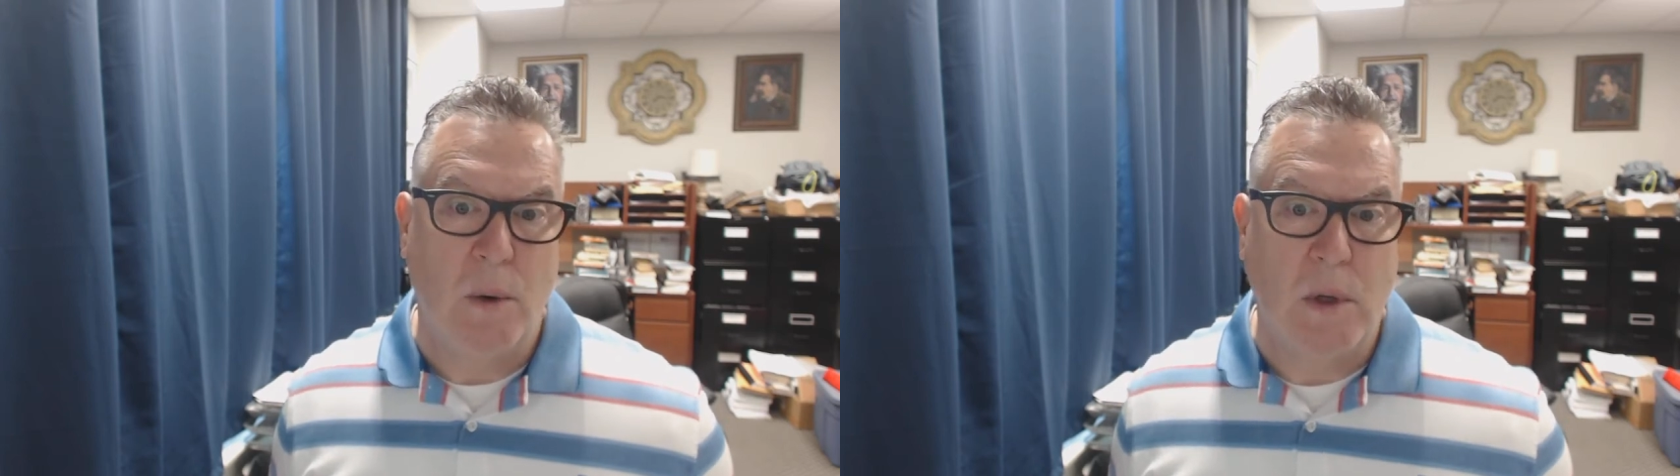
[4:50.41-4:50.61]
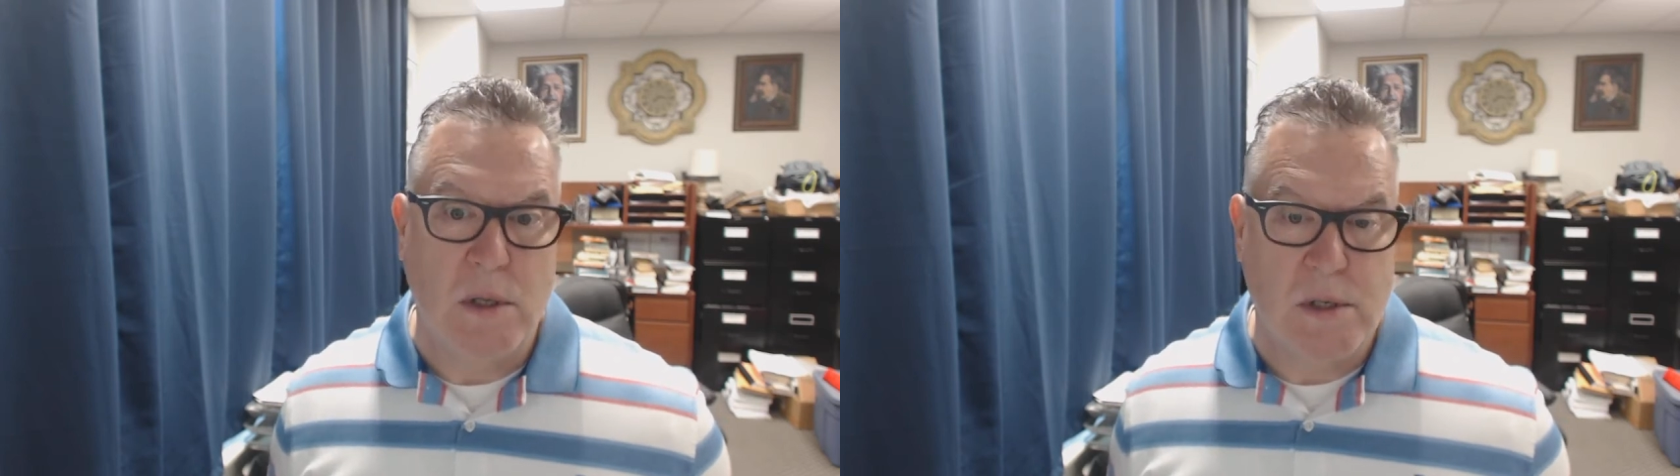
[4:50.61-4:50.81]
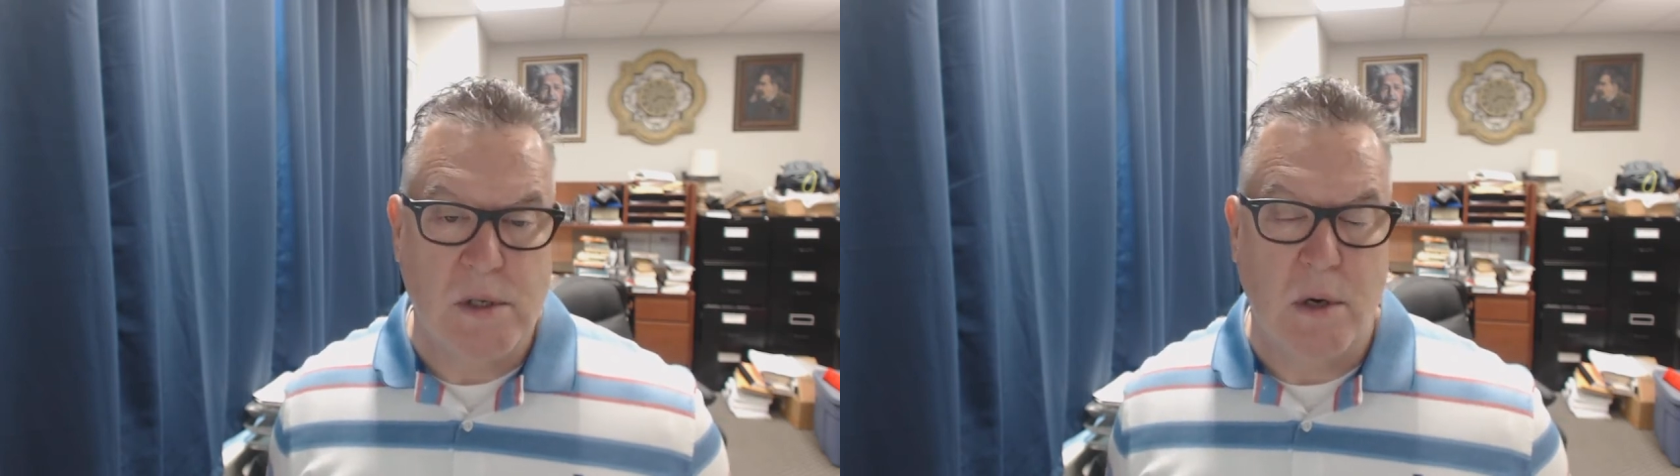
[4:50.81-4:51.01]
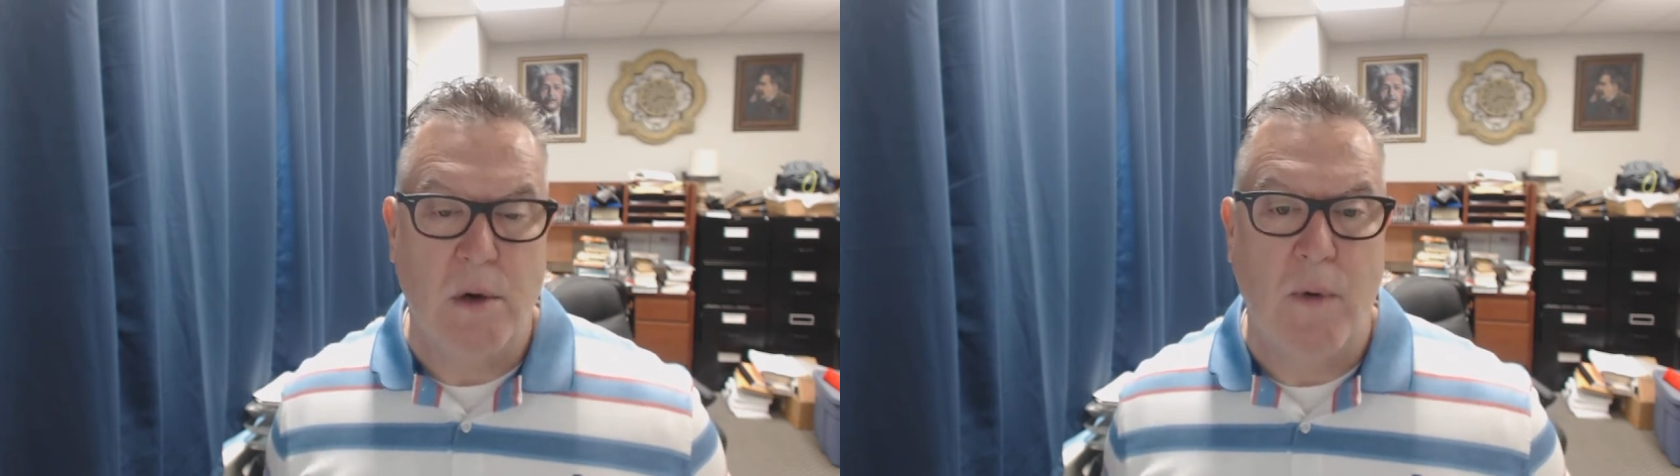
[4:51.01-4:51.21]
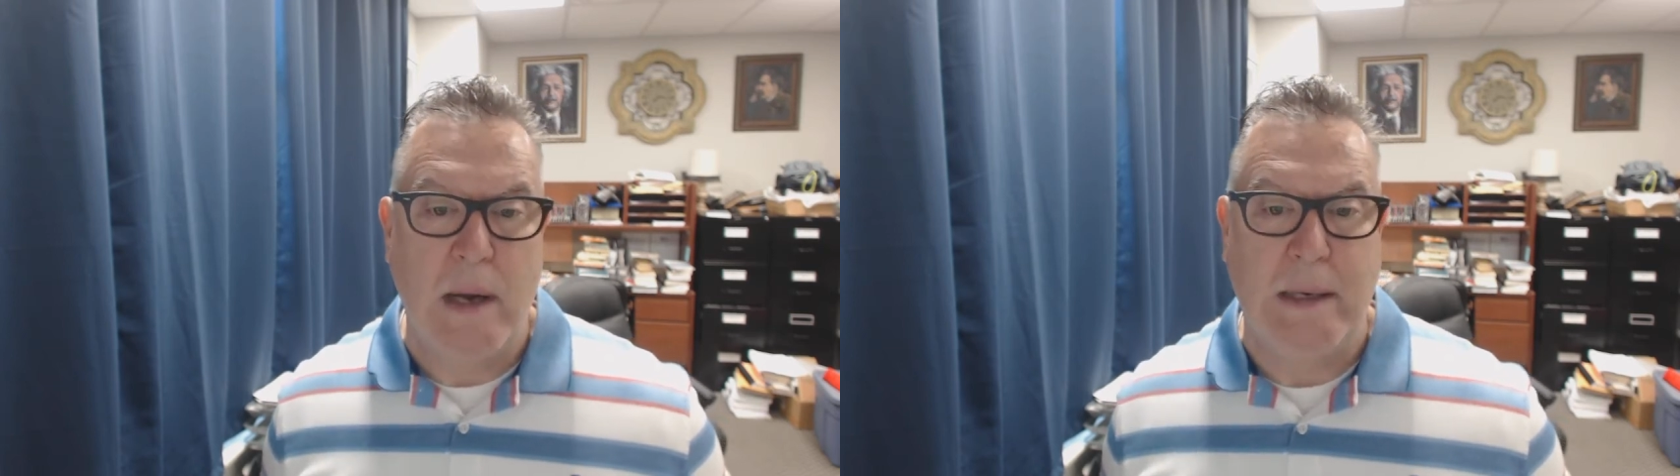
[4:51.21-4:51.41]

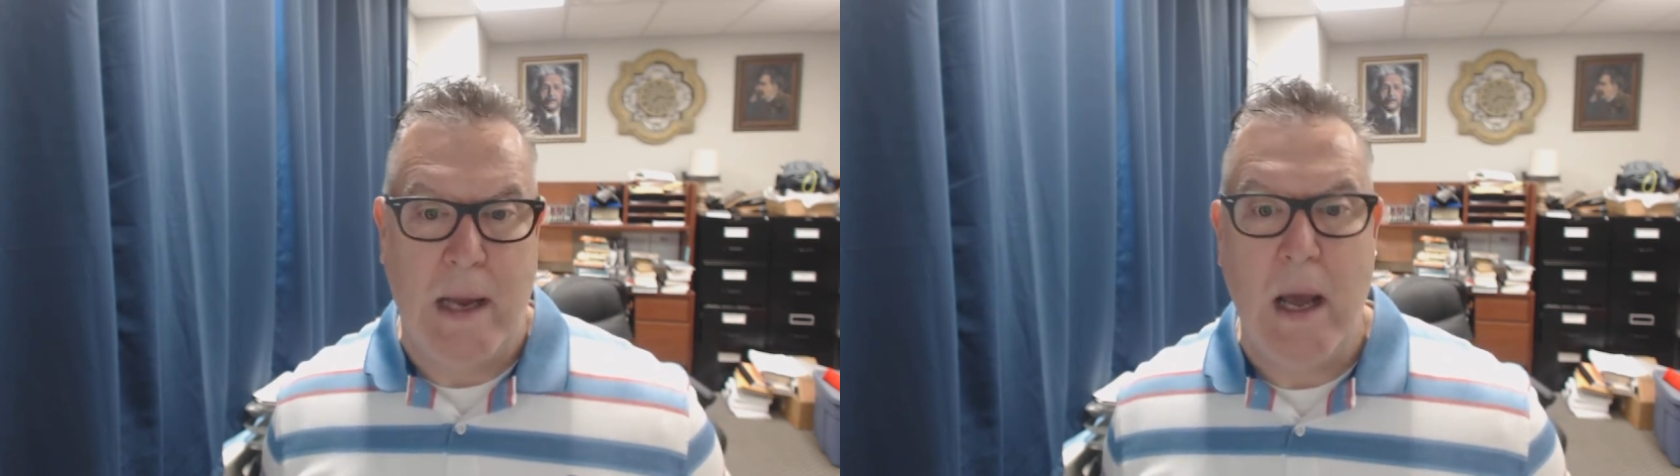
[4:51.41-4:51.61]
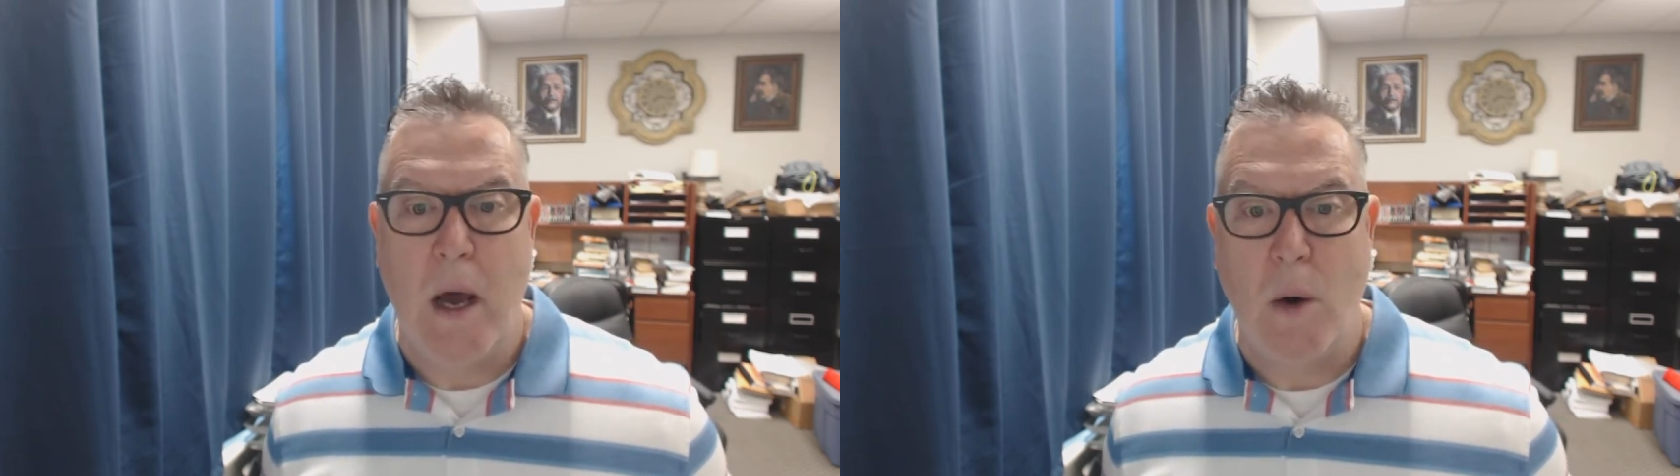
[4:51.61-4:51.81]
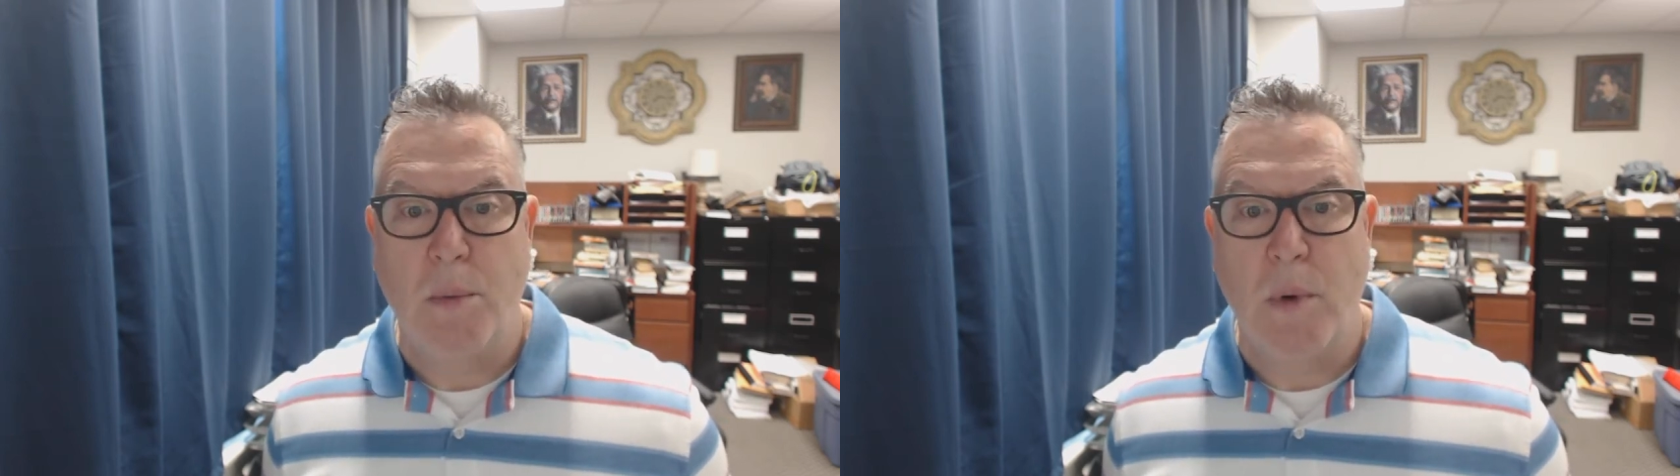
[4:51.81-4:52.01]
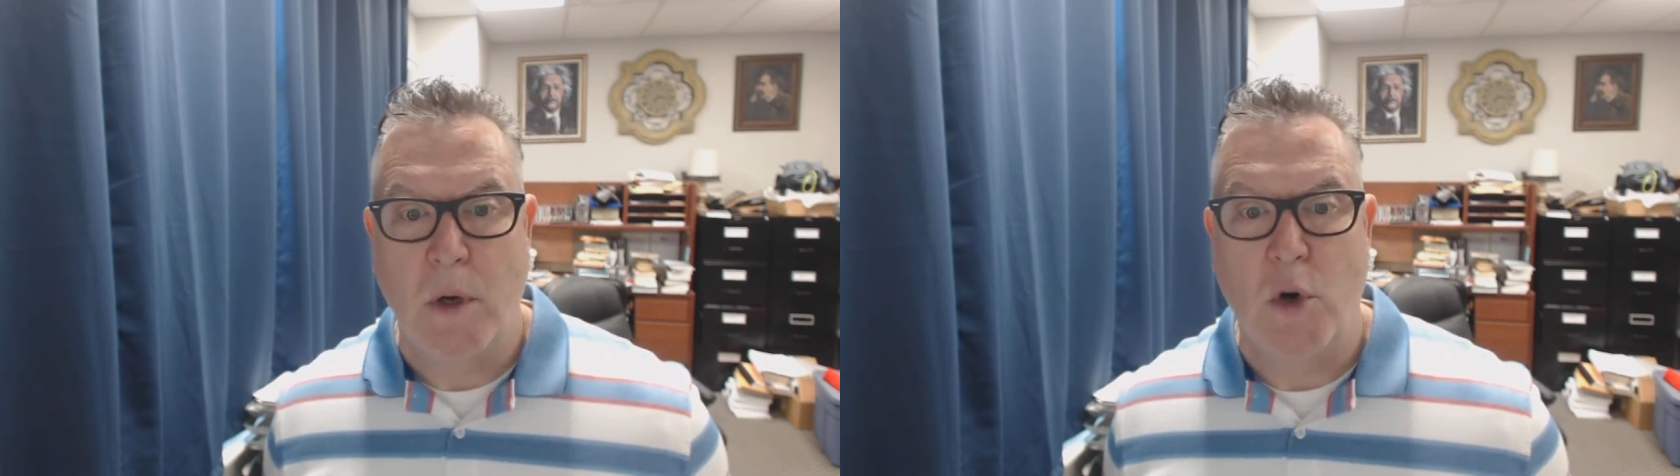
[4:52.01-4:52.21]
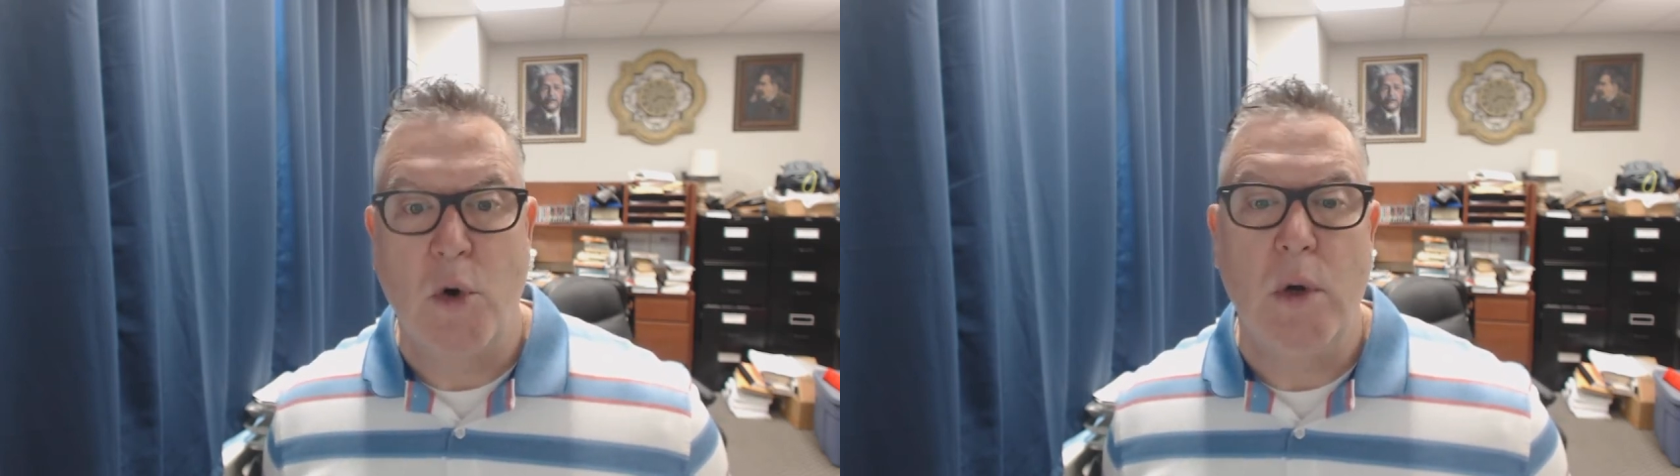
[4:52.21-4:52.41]
considered right now,
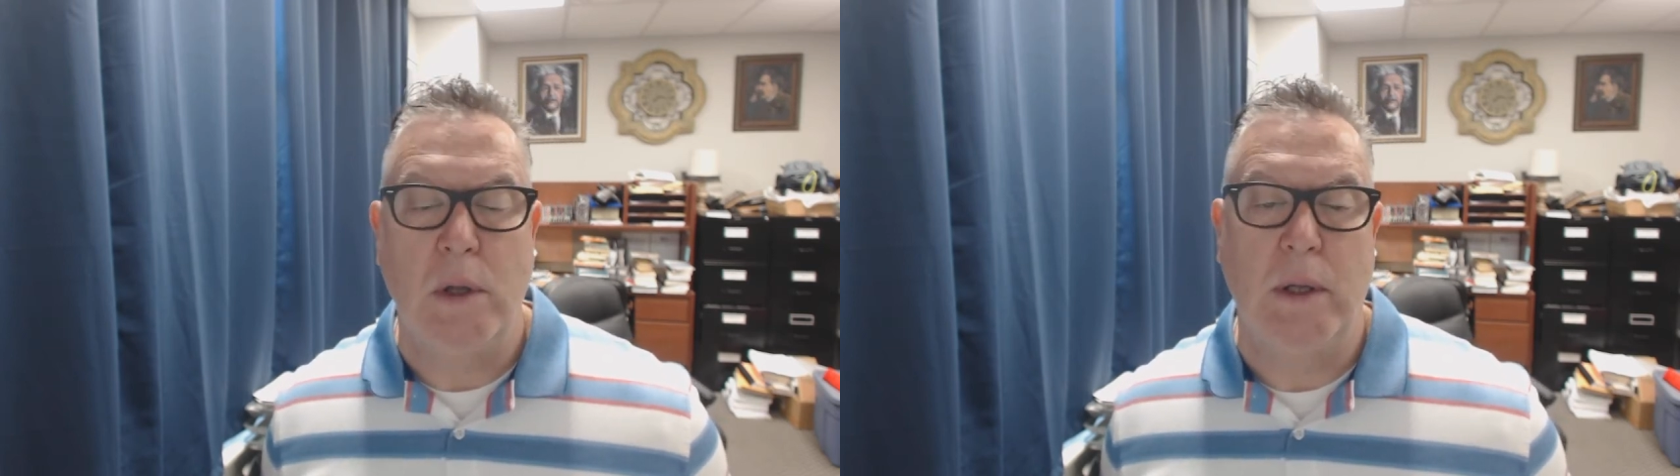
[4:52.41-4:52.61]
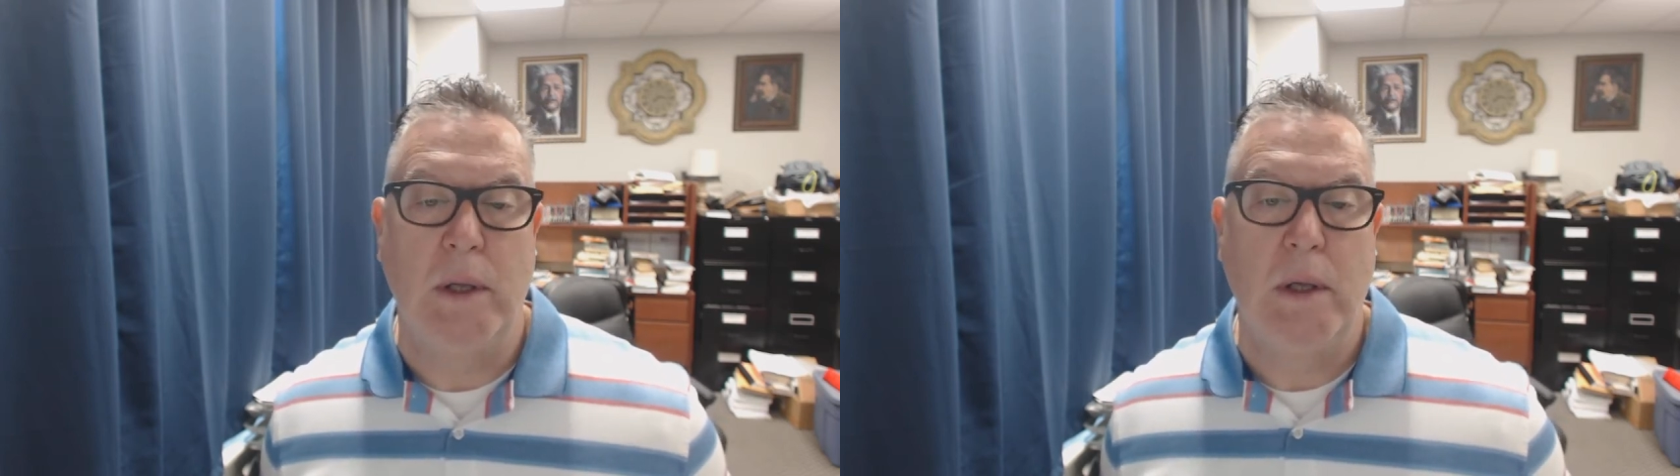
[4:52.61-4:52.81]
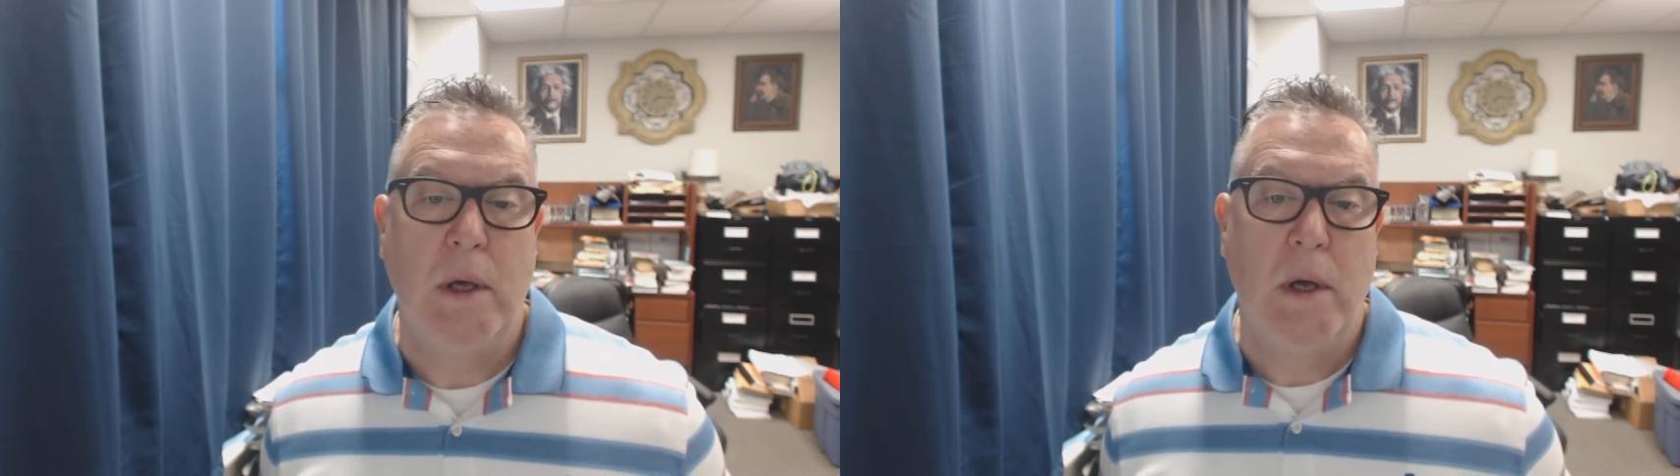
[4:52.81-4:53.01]
currently,